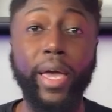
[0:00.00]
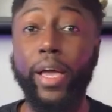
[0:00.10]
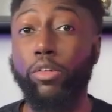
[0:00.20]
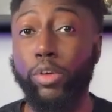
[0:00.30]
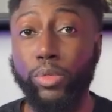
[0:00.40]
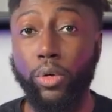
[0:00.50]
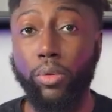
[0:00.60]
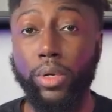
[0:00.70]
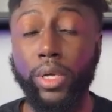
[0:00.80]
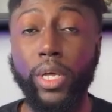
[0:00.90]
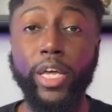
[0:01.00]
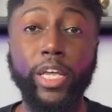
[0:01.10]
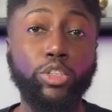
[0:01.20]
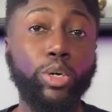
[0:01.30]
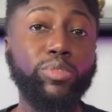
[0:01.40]
and crypto. In
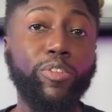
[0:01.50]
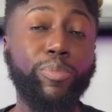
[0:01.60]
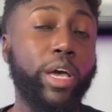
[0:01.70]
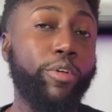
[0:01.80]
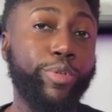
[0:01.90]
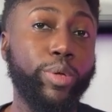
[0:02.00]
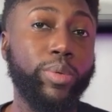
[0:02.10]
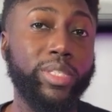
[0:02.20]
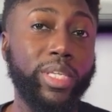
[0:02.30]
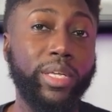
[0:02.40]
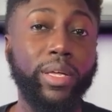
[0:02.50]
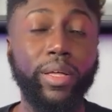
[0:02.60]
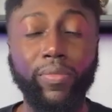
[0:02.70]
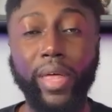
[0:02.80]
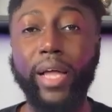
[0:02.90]
terms of payout frequency,
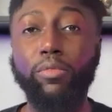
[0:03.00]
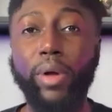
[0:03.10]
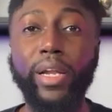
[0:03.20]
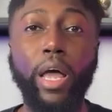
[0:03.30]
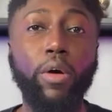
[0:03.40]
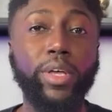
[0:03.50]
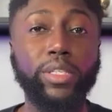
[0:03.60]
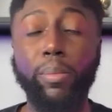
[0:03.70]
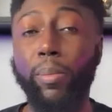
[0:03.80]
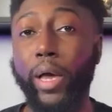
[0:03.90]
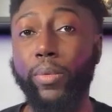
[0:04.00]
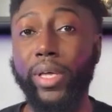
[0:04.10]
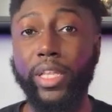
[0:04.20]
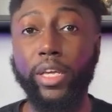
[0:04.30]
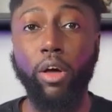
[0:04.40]
that right now is a
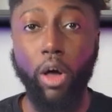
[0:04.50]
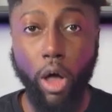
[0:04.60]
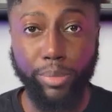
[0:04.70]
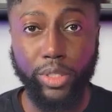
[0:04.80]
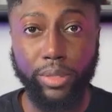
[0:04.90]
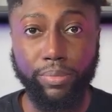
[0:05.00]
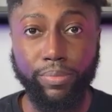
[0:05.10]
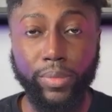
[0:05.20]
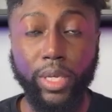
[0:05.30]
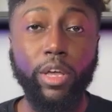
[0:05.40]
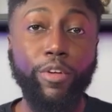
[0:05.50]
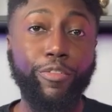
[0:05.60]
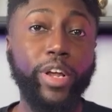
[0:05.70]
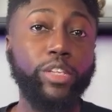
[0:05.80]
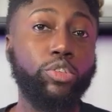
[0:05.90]
bi-weekly option. For
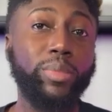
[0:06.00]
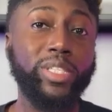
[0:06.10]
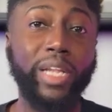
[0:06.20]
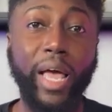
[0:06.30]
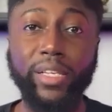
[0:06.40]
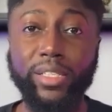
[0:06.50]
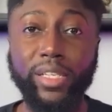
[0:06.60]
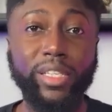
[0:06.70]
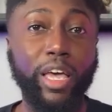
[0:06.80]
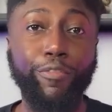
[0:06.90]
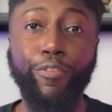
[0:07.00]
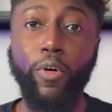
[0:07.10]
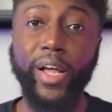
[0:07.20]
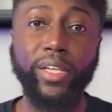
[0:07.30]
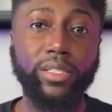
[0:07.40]
instruments and assets, they have
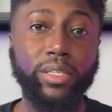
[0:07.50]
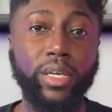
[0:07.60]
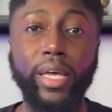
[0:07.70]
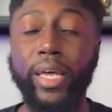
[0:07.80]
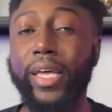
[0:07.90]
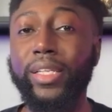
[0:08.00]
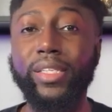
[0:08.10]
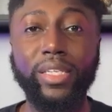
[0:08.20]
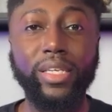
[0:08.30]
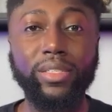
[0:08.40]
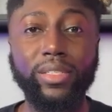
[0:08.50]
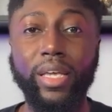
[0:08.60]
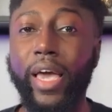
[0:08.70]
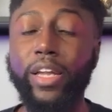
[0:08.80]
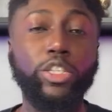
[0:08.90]
Forex, indices,
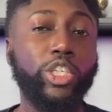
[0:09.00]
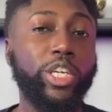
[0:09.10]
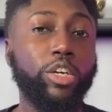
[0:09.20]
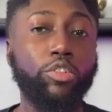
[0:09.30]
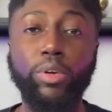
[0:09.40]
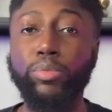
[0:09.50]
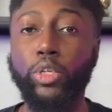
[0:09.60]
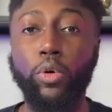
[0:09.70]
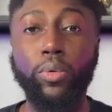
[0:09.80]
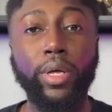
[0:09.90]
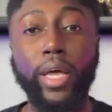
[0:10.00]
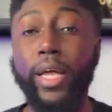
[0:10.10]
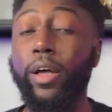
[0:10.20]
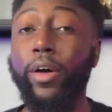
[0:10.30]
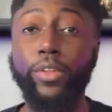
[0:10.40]
energy, crypto, and
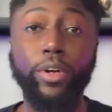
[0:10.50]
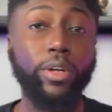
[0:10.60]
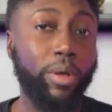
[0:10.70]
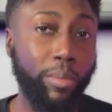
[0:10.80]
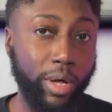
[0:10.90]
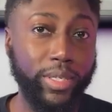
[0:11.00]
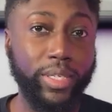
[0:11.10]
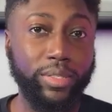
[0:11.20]
other commodities.